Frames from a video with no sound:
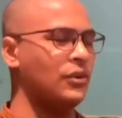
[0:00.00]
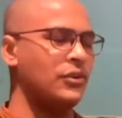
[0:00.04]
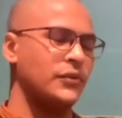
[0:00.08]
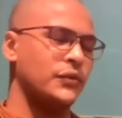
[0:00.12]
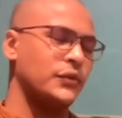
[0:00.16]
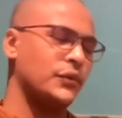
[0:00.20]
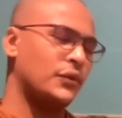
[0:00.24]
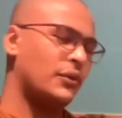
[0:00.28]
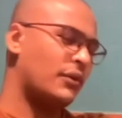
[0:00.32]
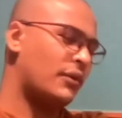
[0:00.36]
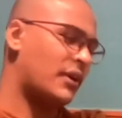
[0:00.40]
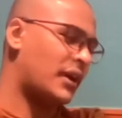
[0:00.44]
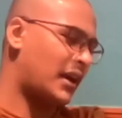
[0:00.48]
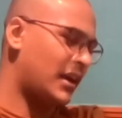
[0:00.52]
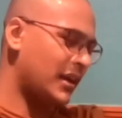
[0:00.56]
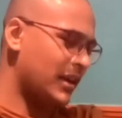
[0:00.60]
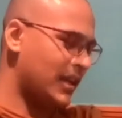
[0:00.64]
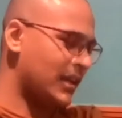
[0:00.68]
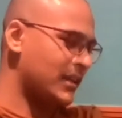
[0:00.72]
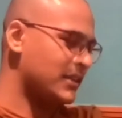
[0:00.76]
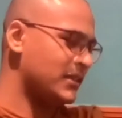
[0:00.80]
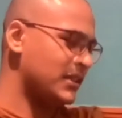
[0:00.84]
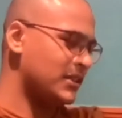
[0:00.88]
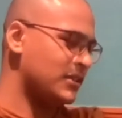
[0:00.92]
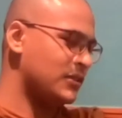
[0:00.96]
so i
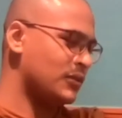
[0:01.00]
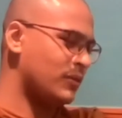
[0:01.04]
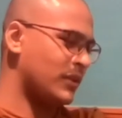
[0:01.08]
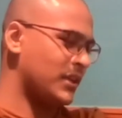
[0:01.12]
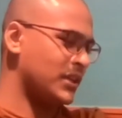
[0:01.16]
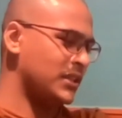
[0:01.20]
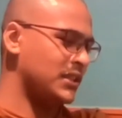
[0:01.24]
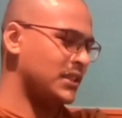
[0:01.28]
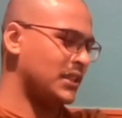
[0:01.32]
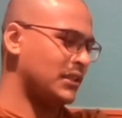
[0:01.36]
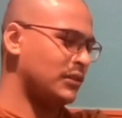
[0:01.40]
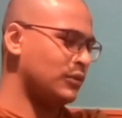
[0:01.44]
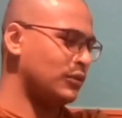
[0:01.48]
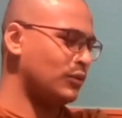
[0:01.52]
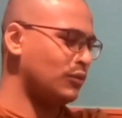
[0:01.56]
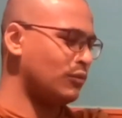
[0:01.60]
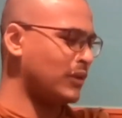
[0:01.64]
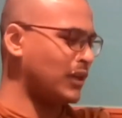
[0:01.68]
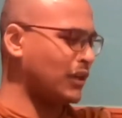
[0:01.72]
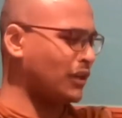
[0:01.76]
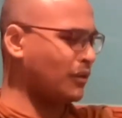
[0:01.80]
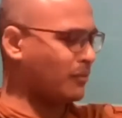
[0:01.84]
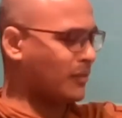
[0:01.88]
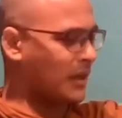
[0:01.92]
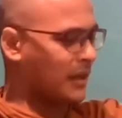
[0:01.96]
asked this question to
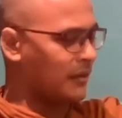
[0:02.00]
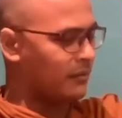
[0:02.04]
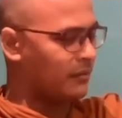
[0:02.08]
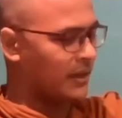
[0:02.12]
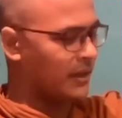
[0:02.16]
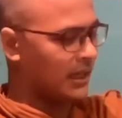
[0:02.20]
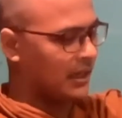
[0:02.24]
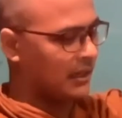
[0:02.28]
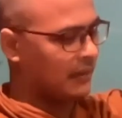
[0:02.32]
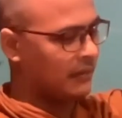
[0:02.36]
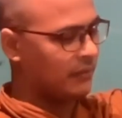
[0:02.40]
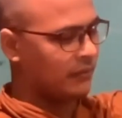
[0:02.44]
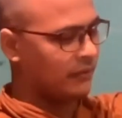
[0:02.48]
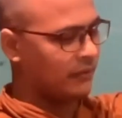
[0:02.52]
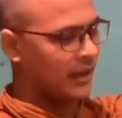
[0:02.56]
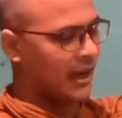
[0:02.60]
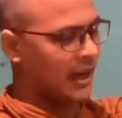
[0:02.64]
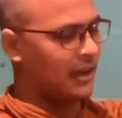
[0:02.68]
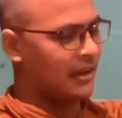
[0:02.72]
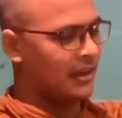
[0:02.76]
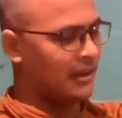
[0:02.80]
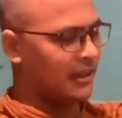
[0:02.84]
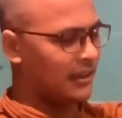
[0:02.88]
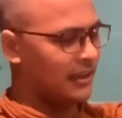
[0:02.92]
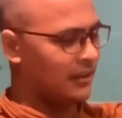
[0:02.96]
one of my very
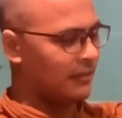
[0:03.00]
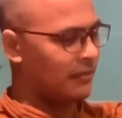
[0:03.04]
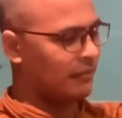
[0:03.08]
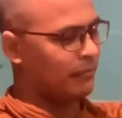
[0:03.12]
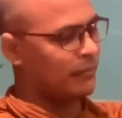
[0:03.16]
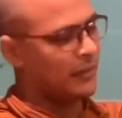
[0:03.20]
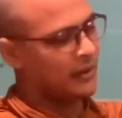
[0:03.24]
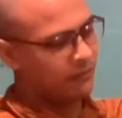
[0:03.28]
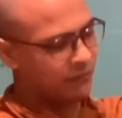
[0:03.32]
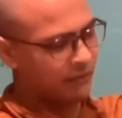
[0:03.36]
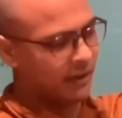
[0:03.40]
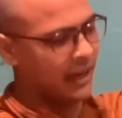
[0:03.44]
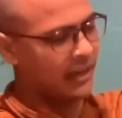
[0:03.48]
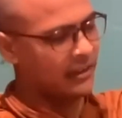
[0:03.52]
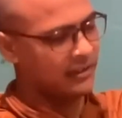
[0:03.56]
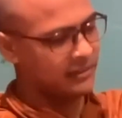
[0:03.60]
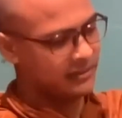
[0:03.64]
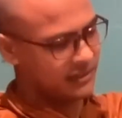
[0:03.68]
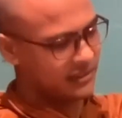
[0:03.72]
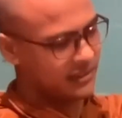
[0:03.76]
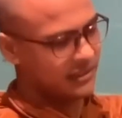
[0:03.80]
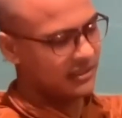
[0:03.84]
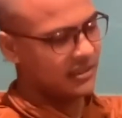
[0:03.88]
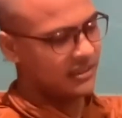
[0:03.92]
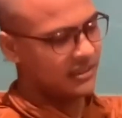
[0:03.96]
friendly my
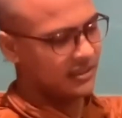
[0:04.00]
friends